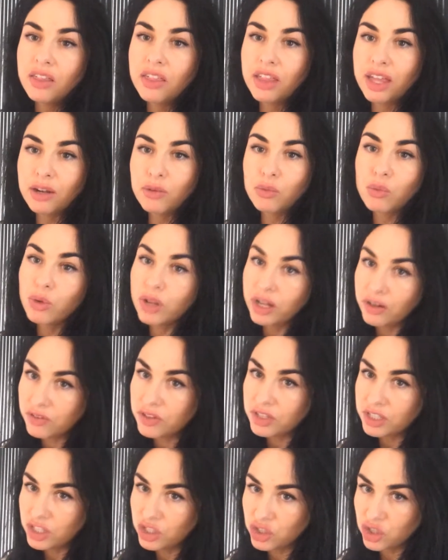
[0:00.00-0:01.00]
then whatever
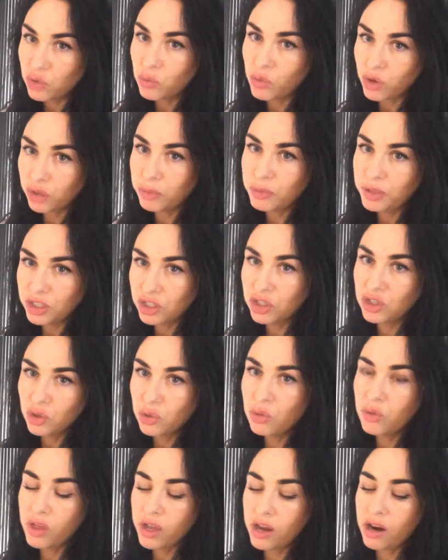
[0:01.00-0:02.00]
the teacher wanted me to
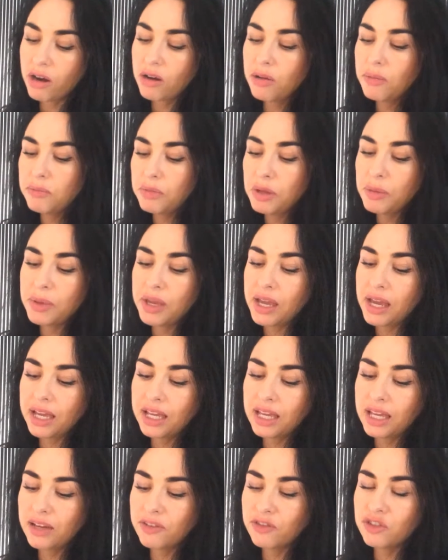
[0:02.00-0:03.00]
do there, maybe I
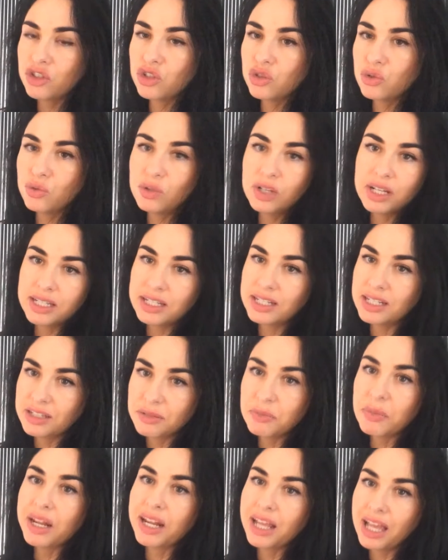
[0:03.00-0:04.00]
have to list
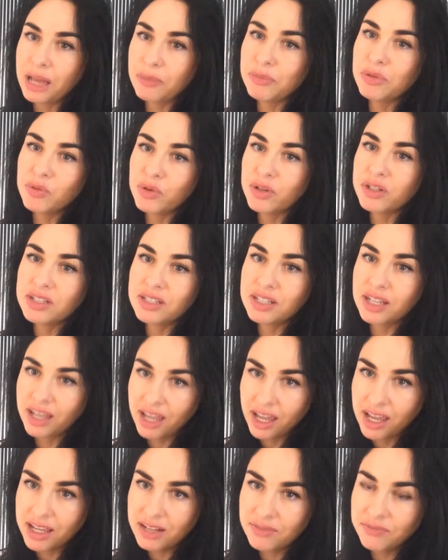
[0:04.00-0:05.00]
as many happy words as I
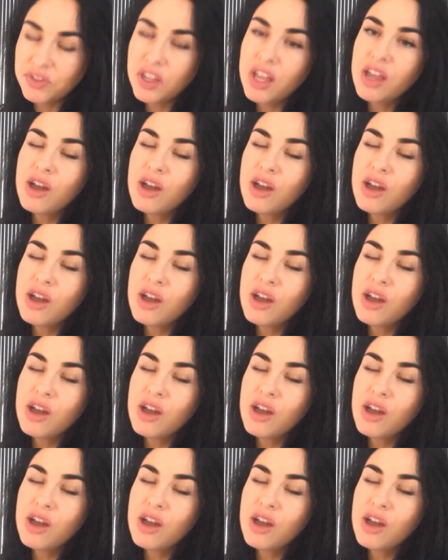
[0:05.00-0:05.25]
can,